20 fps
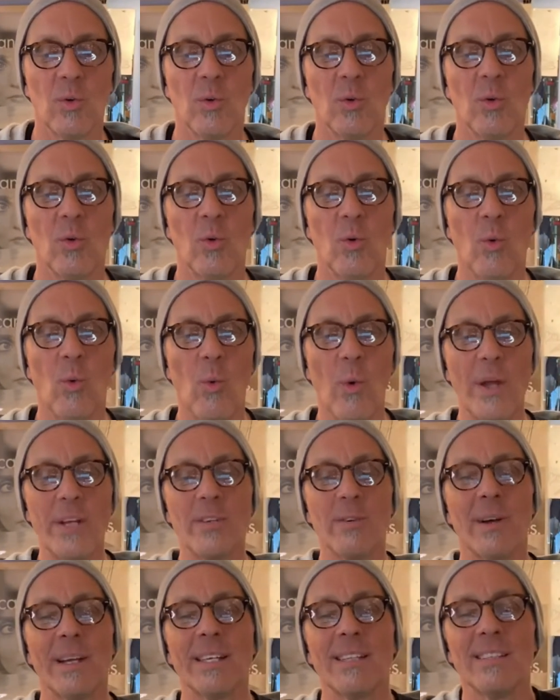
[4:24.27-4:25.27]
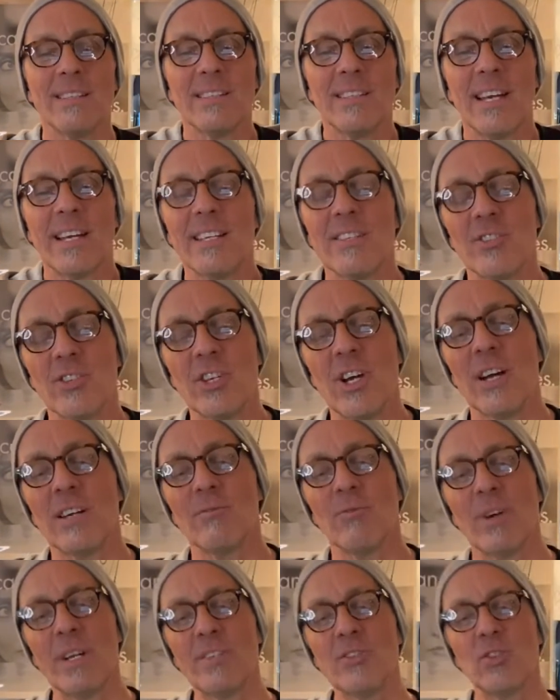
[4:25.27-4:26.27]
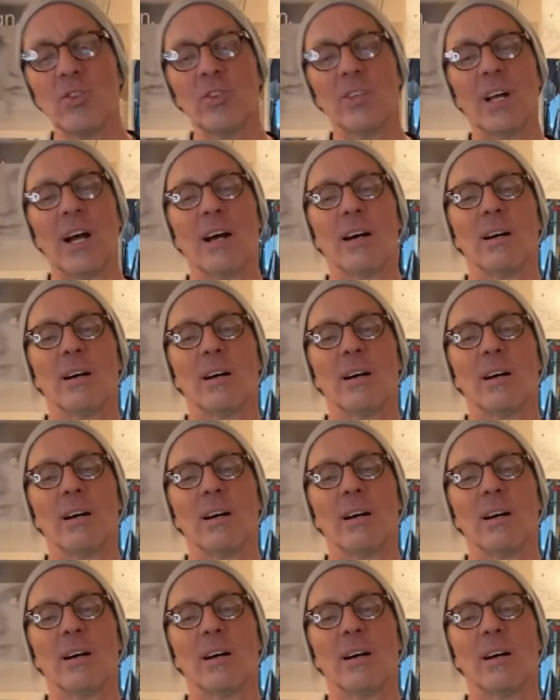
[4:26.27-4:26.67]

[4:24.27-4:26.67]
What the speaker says: When do I get the second shot, Rachel?